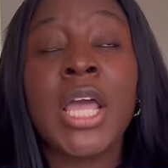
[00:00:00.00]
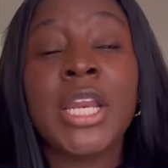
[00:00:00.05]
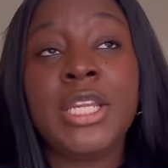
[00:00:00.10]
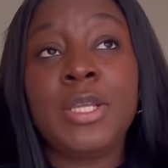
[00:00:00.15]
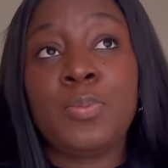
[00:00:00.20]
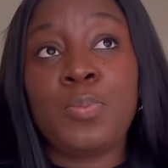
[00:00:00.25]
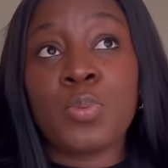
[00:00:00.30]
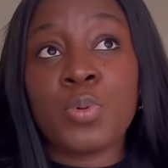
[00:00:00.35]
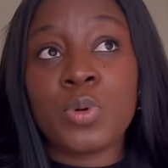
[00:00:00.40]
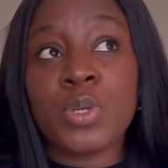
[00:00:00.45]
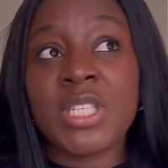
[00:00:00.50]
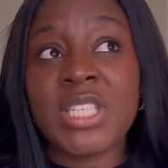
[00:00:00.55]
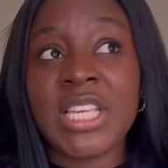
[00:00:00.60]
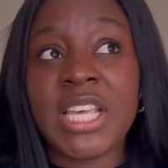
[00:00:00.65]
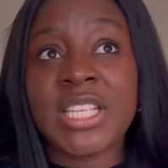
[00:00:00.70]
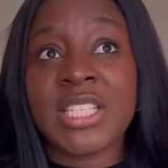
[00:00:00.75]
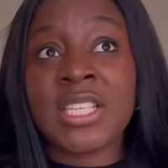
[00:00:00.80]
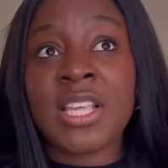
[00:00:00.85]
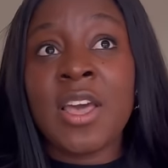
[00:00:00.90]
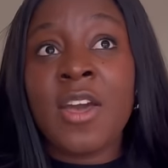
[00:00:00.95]
the
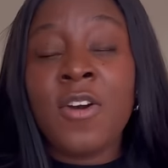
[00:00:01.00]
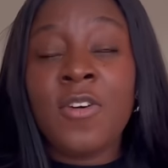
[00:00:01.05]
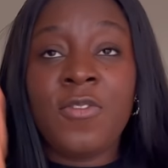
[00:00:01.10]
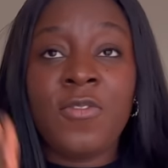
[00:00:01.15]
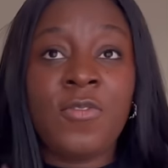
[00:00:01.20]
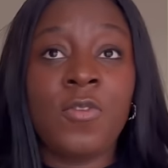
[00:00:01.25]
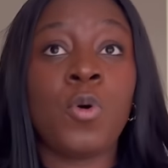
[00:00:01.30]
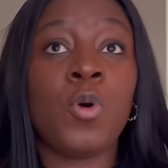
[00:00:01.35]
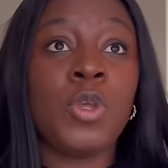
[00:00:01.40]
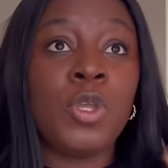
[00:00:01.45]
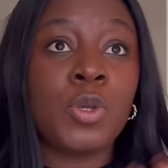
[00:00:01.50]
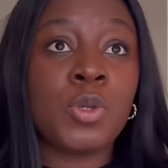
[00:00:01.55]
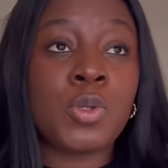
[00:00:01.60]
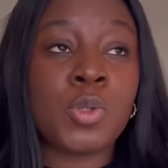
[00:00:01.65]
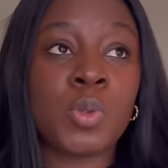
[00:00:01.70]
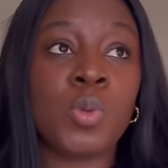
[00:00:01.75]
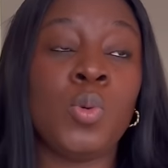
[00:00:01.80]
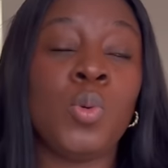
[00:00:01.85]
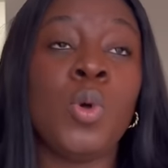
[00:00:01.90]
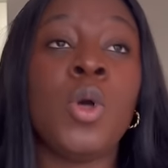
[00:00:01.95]
process for your
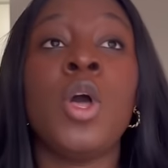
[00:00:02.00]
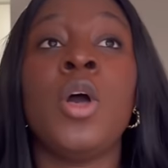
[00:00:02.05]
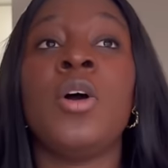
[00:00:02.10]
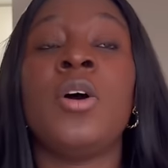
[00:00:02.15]
school.